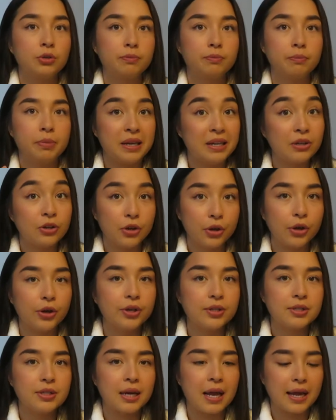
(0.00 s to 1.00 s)
been
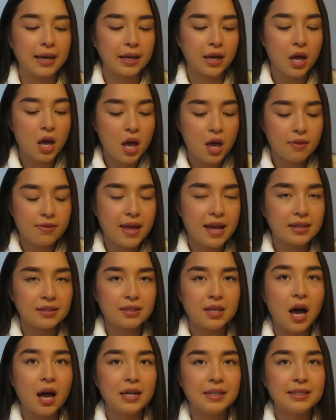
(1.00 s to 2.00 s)
good. Like their
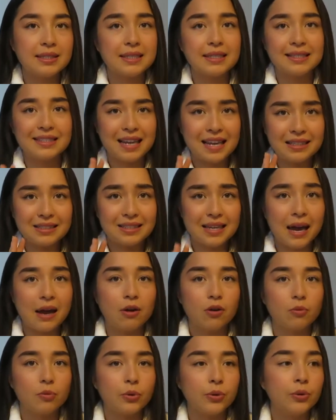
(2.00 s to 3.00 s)
sizing is like
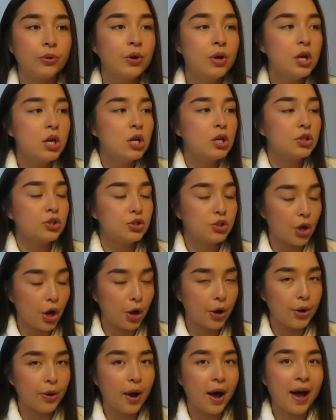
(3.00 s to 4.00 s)
terrible. So
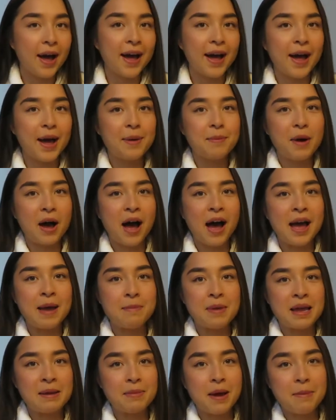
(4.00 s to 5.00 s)
I
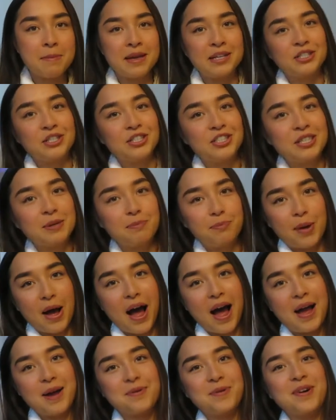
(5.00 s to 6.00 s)
made my mission to
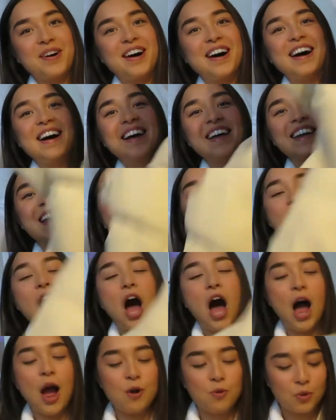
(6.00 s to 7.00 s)
buy one.
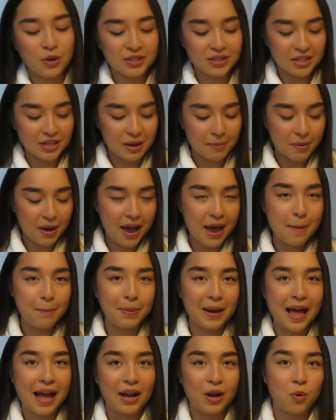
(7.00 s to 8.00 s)
I was gonna buy a
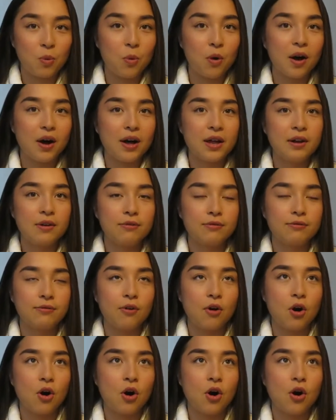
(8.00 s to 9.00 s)
black one
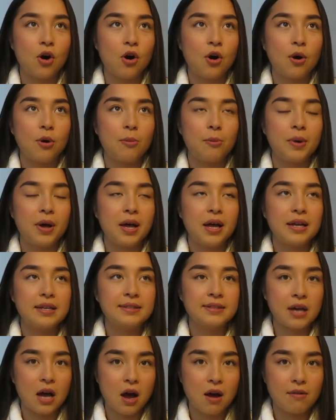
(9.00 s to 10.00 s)
from
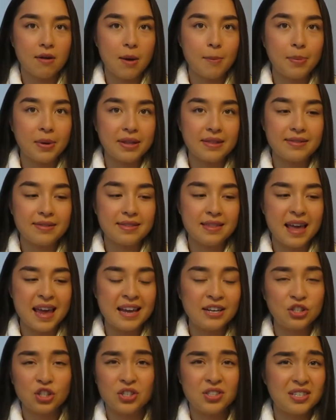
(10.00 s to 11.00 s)
Zara, but
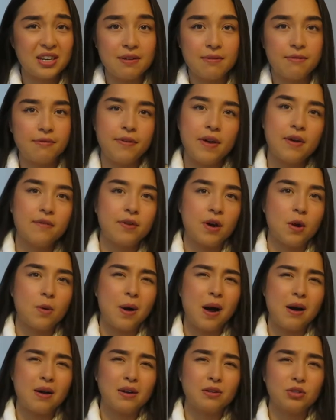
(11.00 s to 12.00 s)
it just didn't fit very
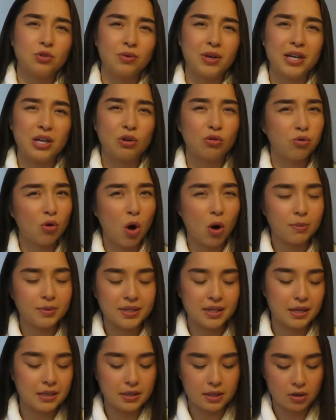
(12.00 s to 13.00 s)
well and it was really
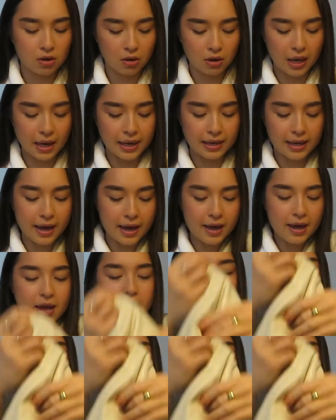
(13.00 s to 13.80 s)
cropped and I did not like it.